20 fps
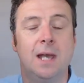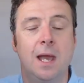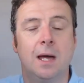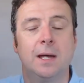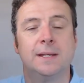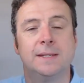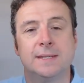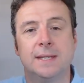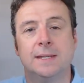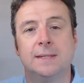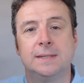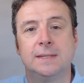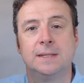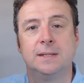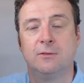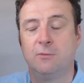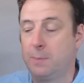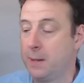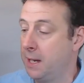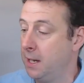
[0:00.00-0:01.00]
light
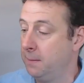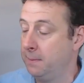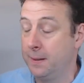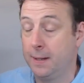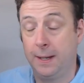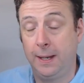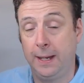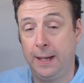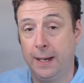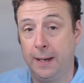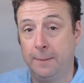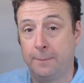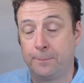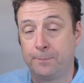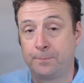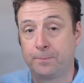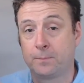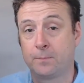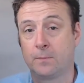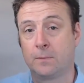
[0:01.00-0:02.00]
sensitive paper here.
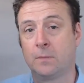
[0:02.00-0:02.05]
